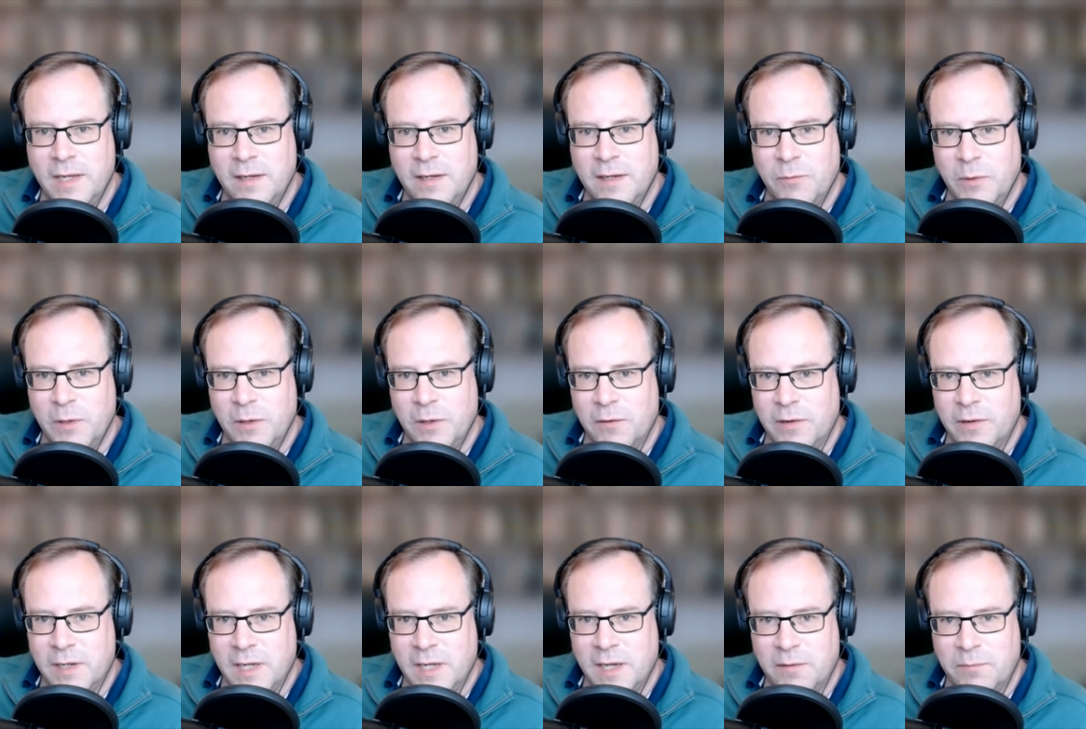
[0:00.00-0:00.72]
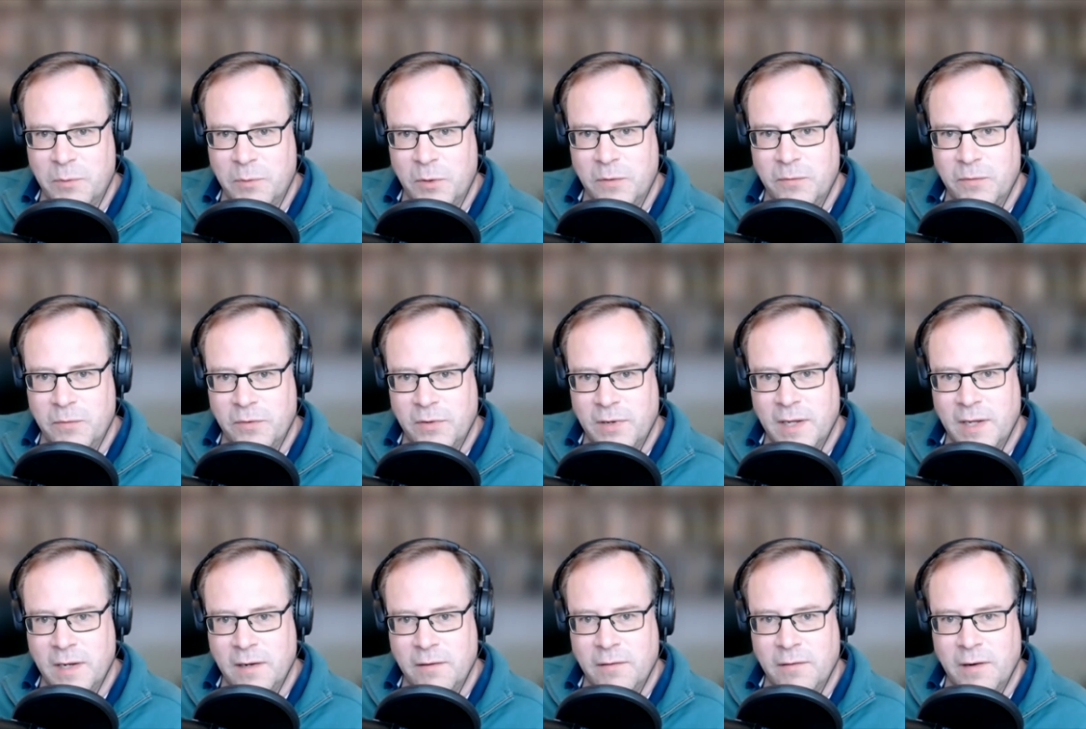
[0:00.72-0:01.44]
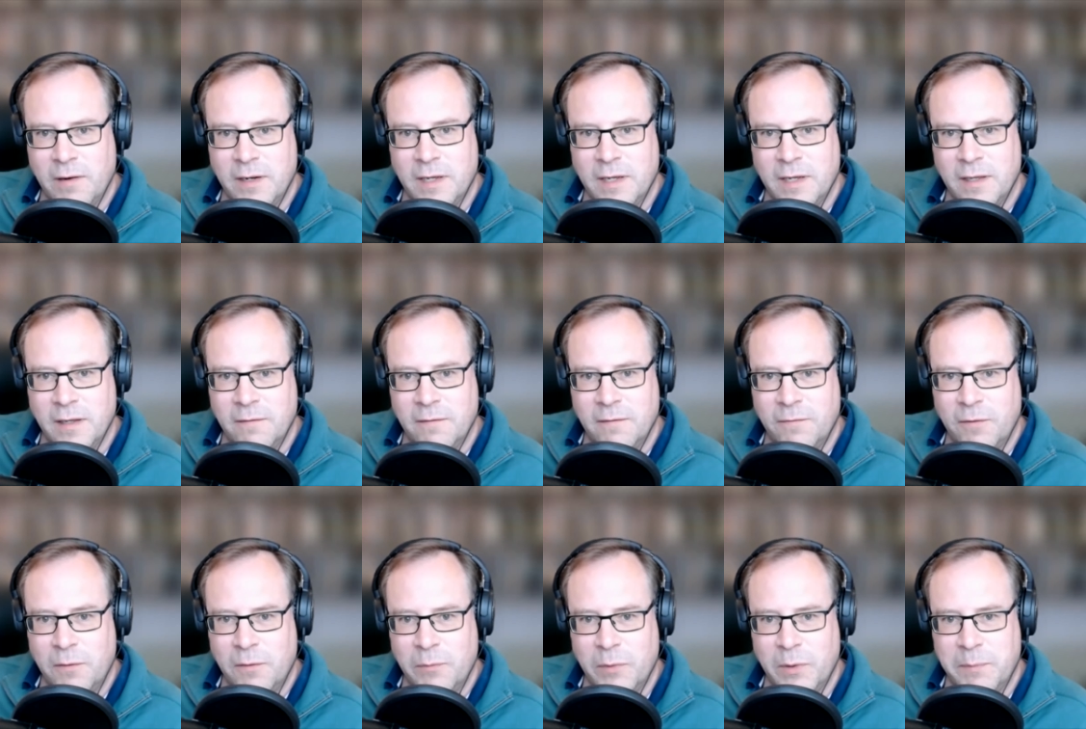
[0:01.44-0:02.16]
We already have proof of stake running in the
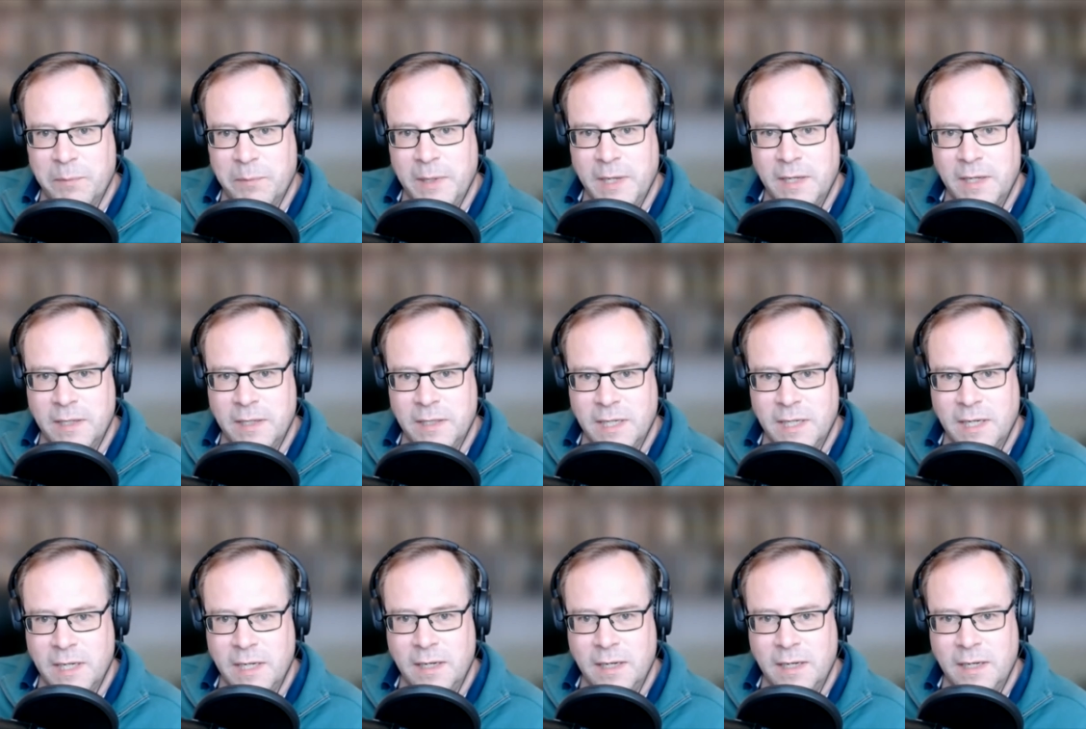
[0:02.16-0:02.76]
form of the beacon chain.